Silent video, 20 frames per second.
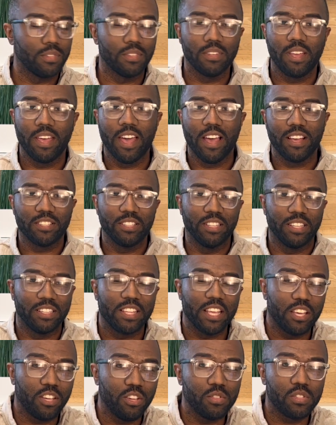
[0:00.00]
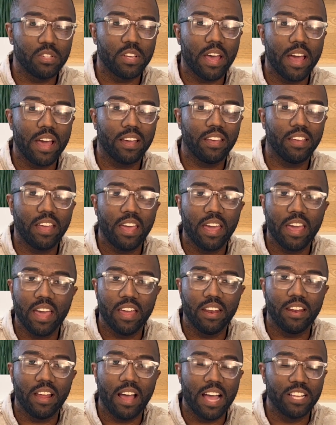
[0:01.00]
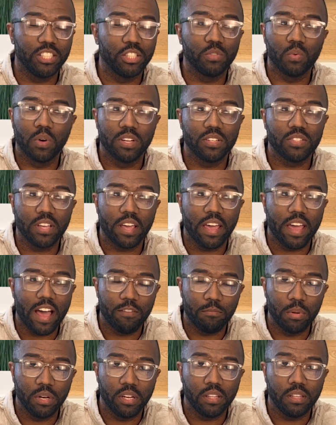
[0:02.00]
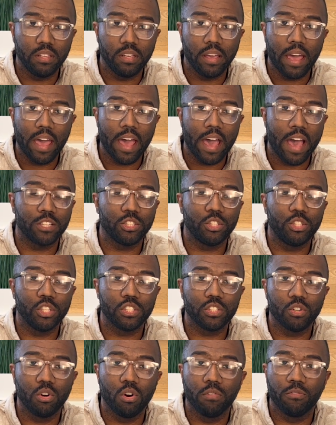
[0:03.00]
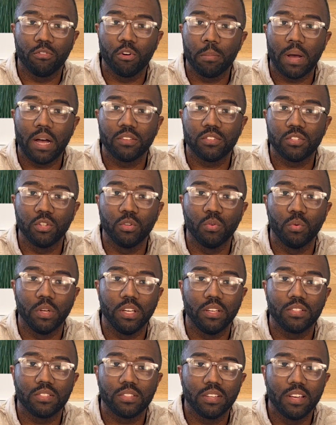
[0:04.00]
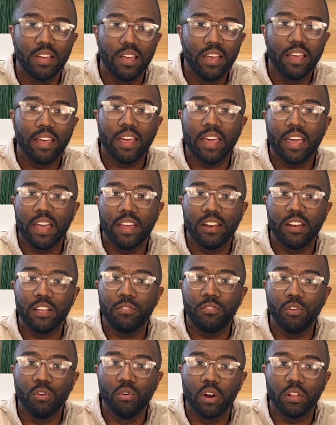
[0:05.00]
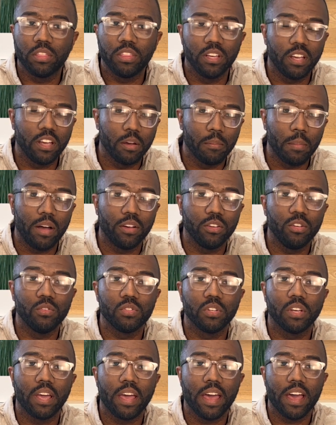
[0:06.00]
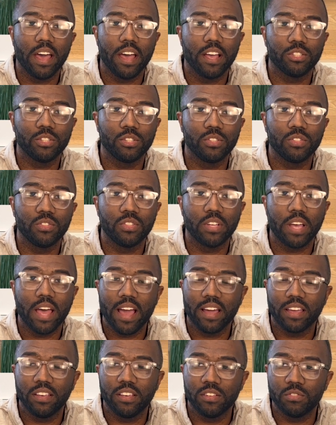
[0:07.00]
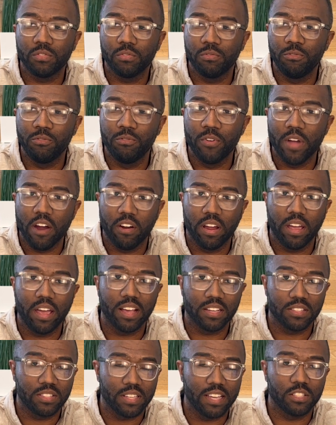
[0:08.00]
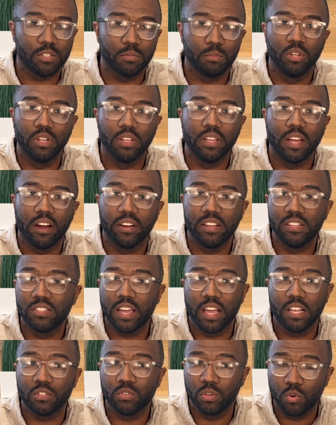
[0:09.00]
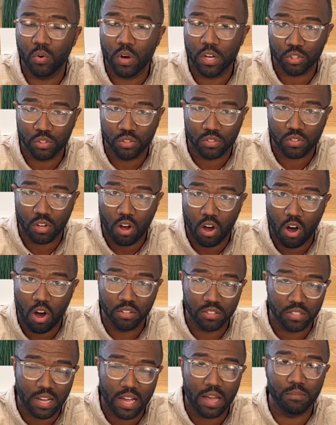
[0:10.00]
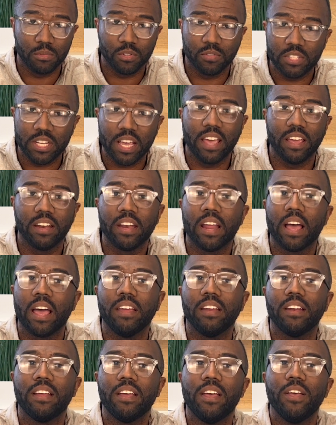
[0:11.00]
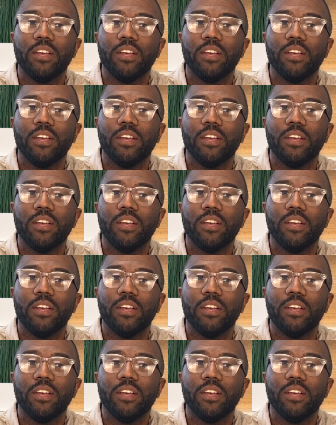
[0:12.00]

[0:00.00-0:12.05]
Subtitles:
Excellent. Thank you, Zach. And I just want to say I've been in the Ash Discord for about 2 weeks. And if you are thinking about using Ash, Zach is very accessible in there. He's answering questions all times of day and night.